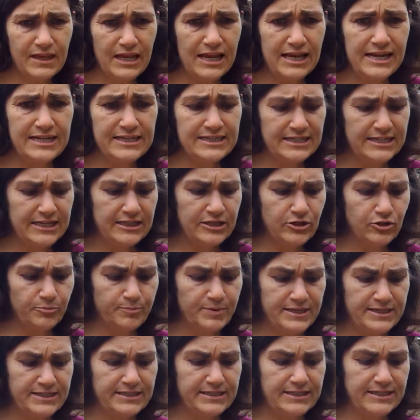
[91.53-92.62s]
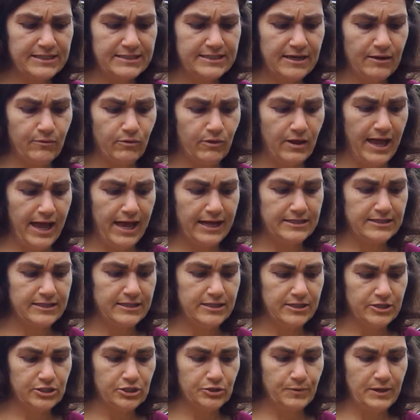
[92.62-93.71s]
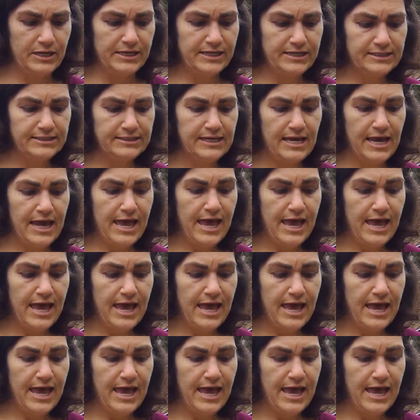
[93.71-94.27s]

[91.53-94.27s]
into little pieces that will add to the sweetness.